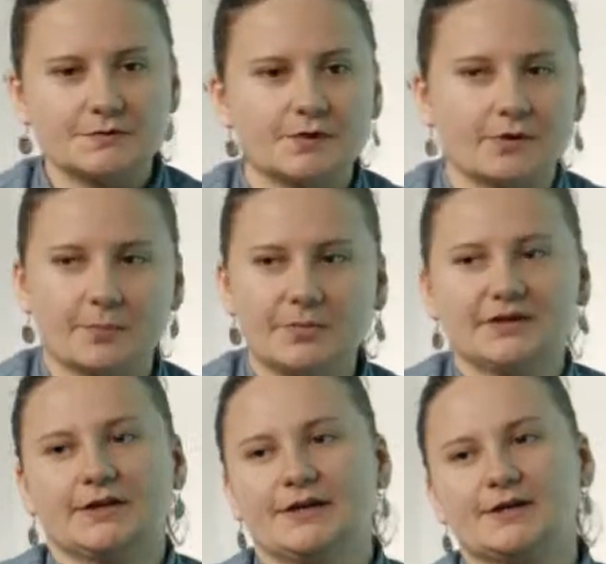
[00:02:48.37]
So a
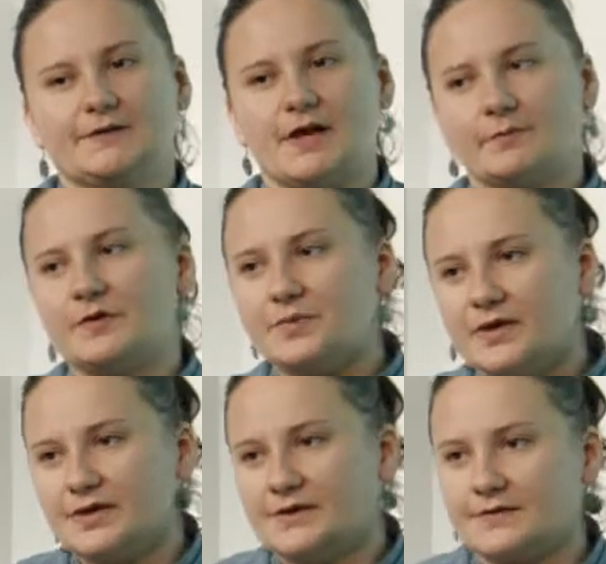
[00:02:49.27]
bit like the
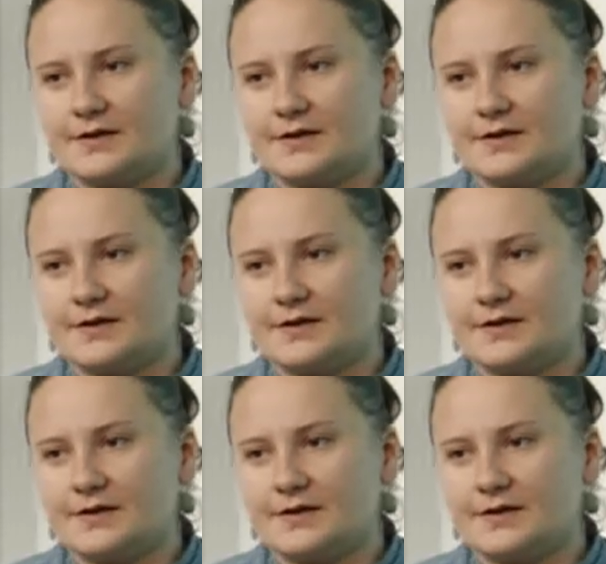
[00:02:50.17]
MVP